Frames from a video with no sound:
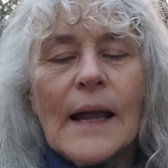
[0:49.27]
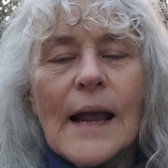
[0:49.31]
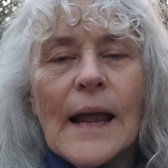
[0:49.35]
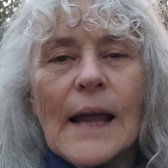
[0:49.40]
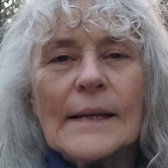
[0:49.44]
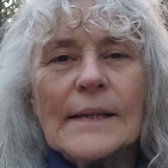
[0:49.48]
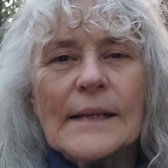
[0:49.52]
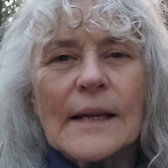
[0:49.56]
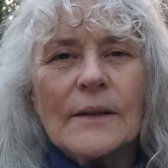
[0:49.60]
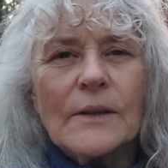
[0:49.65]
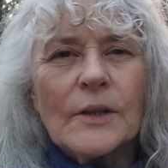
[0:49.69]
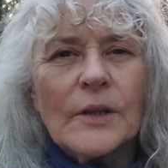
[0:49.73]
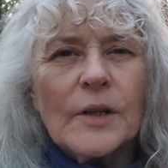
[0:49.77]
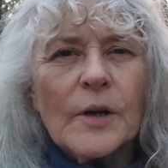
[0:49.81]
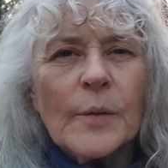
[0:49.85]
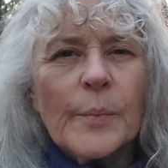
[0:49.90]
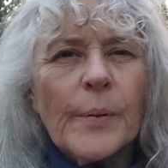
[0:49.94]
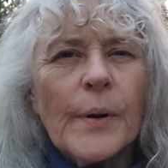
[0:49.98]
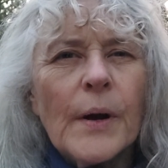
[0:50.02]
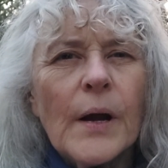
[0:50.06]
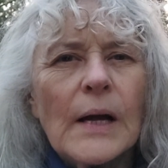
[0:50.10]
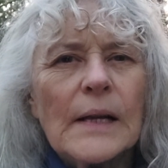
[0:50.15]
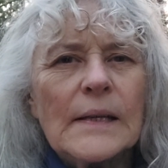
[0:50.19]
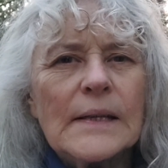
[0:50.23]
And I look
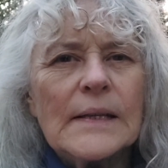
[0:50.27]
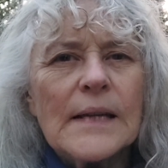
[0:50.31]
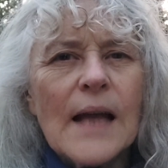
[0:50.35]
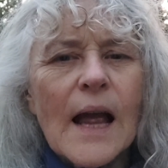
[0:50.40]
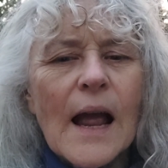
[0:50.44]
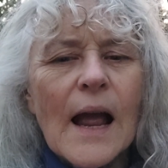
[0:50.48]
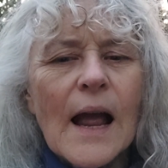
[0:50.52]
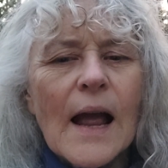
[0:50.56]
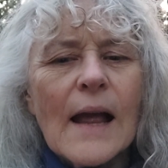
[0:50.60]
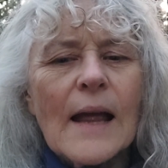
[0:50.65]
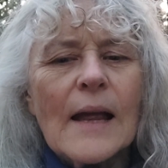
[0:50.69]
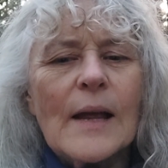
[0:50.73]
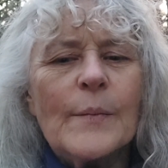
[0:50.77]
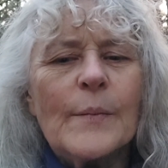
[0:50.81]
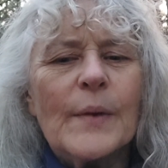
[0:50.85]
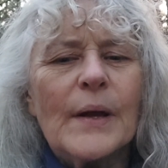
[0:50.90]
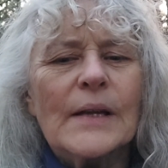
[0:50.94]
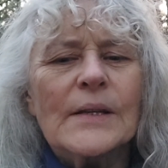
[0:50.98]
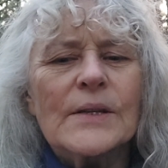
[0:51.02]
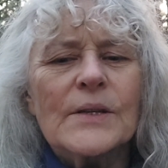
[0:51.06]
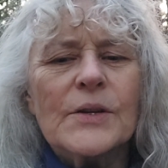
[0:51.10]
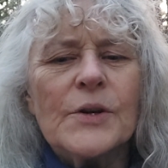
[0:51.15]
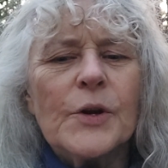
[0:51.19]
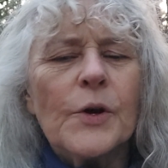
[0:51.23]
upon time
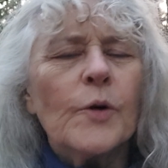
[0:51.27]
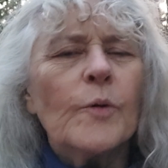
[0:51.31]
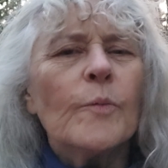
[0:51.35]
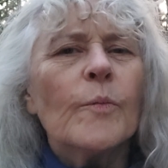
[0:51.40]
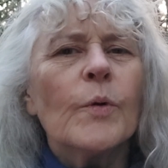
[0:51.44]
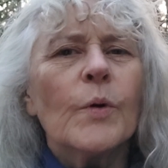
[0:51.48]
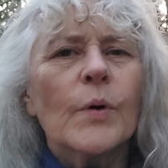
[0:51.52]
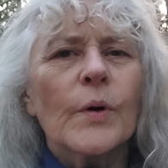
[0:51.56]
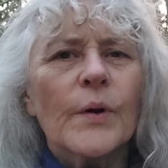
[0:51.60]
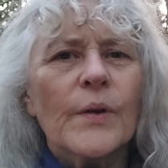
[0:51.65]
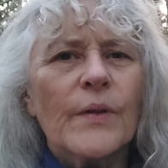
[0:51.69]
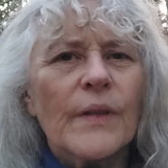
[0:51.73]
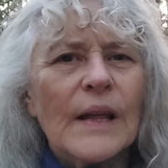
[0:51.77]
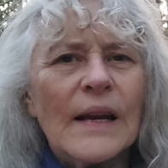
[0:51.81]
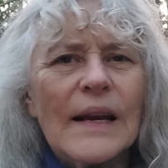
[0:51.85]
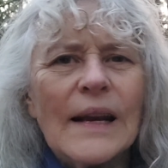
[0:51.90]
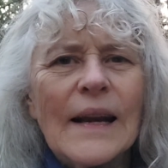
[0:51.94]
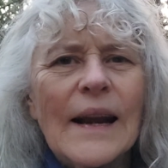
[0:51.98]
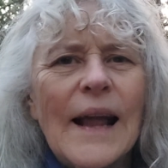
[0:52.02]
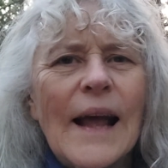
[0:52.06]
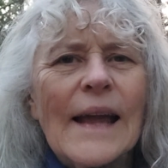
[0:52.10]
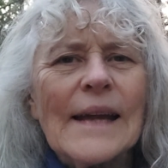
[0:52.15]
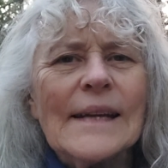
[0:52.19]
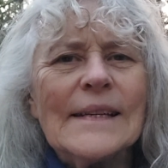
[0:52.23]
as no more than
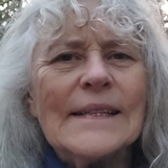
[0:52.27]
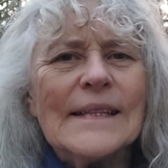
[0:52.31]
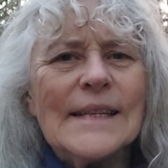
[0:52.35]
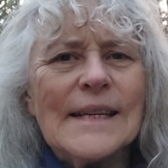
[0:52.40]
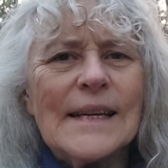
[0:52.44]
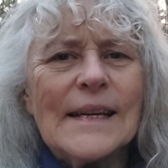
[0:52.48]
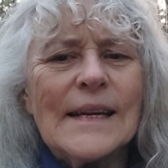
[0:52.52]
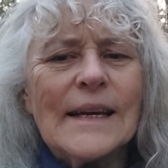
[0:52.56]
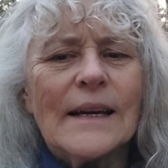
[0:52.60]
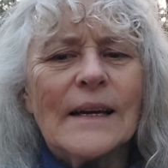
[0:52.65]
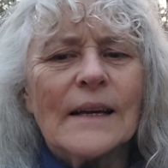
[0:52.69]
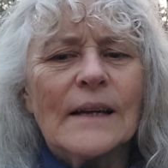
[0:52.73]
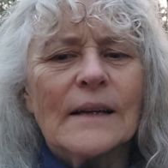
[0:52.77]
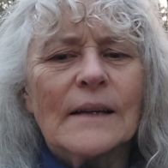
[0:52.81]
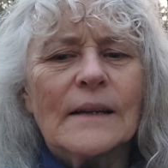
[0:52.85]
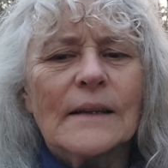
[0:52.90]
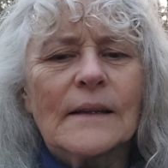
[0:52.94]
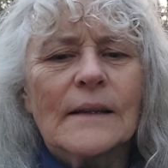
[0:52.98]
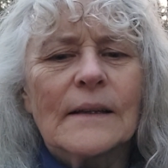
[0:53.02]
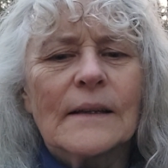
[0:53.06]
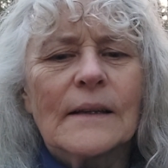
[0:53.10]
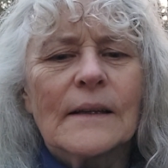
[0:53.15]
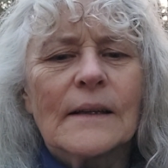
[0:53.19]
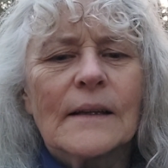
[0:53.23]
an idea,
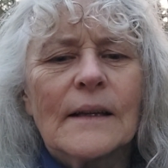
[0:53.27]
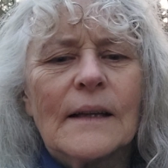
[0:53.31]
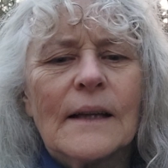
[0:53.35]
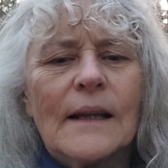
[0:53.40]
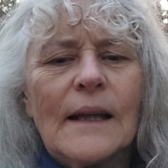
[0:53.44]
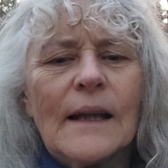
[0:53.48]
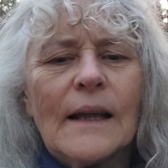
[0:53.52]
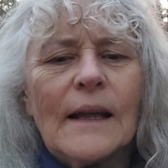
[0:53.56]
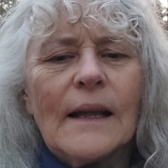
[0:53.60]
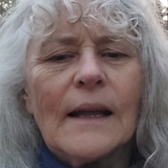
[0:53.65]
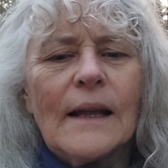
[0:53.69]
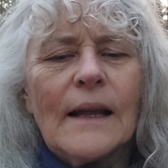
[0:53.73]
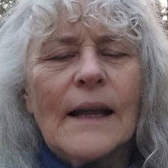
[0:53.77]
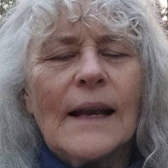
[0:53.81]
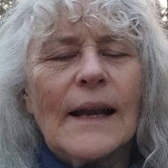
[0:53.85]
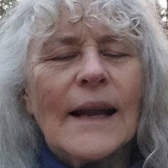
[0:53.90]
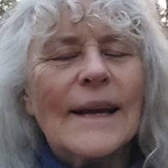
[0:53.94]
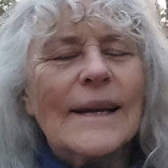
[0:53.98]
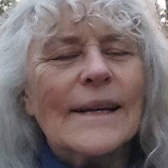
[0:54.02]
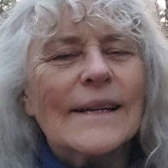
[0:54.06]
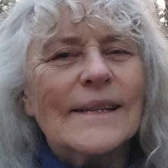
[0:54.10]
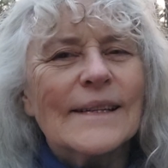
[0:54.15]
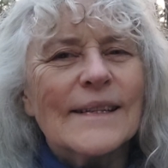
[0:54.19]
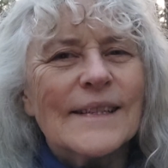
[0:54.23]
and I
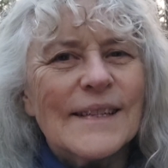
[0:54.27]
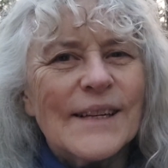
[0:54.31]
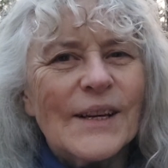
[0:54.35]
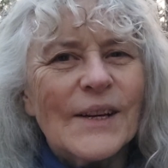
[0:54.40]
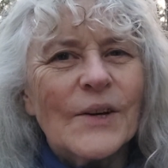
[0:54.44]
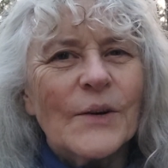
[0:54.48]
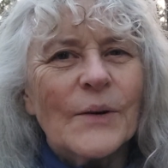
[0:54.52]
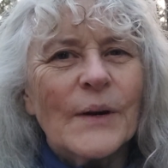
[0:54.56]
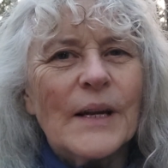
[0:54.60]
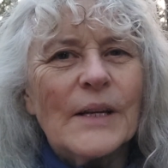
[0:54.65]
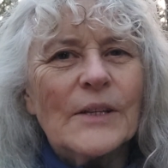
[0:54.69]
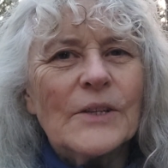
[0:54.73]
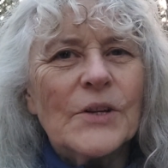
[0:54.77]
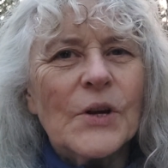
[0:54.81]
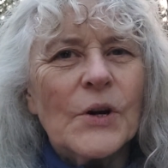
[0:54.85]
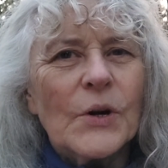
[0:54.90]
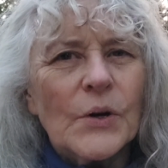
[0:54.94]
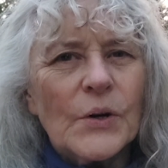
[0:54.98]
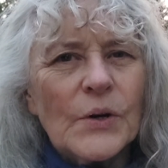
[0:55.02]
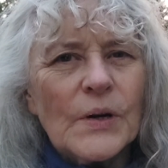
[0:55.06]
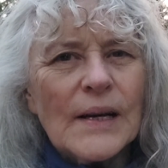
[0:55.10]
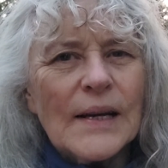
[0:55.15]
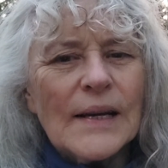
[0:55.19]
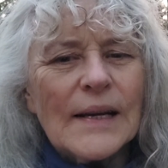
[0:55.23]
consider
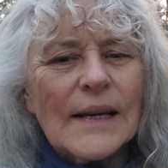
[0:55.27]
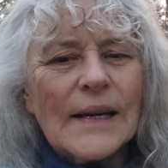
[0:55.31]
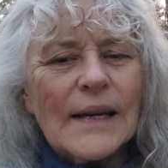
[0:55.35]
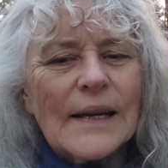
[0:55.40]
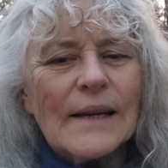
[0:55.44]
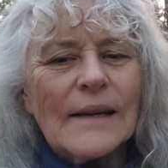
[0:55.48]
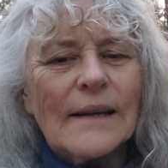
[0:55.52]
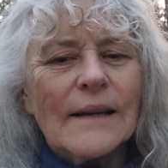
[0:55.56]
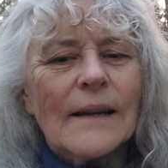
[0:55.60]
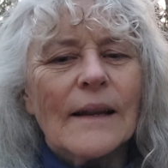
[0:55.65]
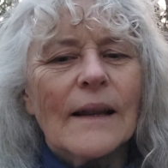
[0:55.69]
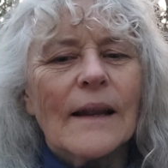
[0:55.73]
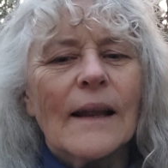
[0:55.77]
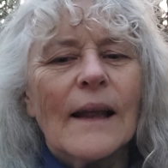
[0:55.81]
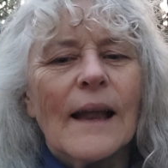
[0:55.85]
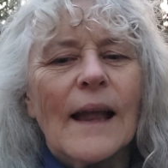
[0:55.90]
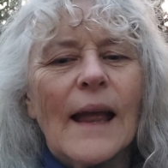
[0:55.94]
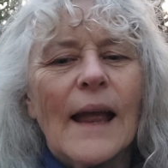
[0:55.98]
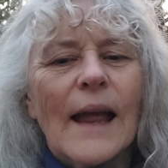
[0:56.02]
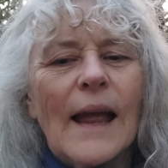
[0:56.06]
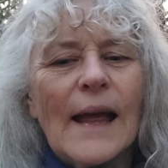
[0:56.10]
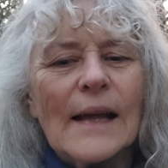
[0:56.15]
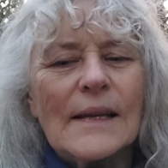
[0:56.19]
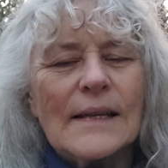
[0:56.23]
eternity
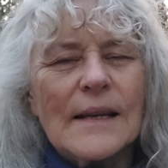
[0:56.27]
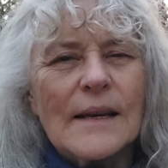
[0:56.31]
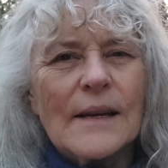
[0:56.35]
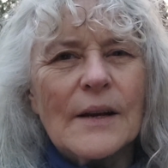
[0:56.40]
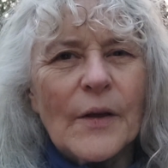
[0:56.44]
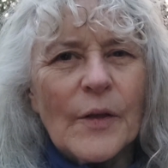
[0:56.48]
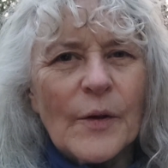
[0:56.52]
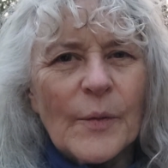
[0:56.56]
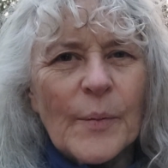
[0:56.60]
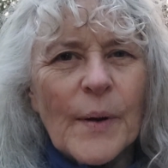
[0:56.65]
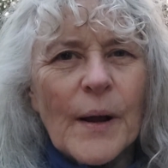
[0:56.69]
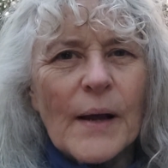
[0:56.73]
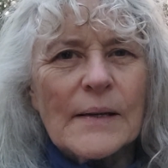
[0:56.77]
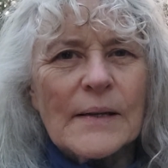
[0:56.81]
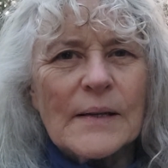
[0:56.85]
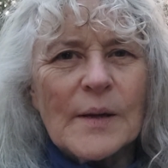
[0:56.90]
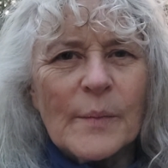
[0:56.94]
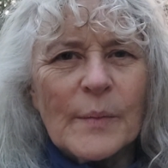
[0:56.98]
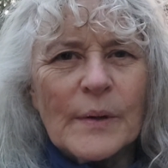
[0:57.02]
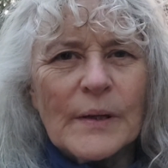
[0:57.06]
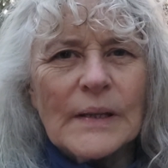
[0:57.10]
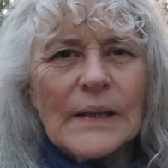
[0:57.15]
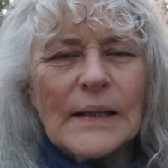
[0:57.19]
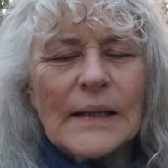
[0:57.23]
as another
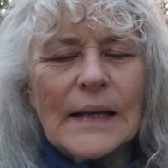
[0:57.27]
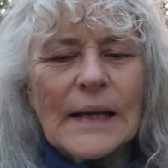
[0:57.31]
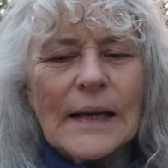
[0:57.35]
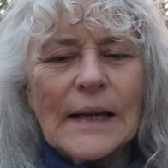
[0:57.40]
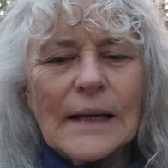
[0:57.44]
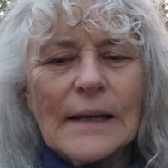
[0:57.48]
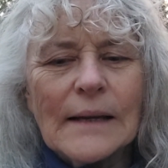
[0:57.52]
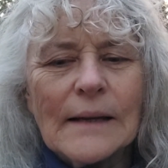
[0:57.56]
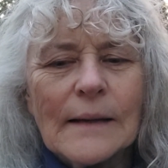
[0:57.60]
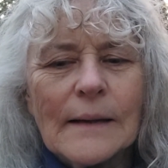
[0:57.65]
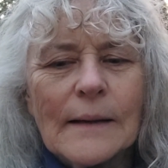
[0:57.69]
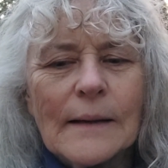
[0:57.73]
possibility.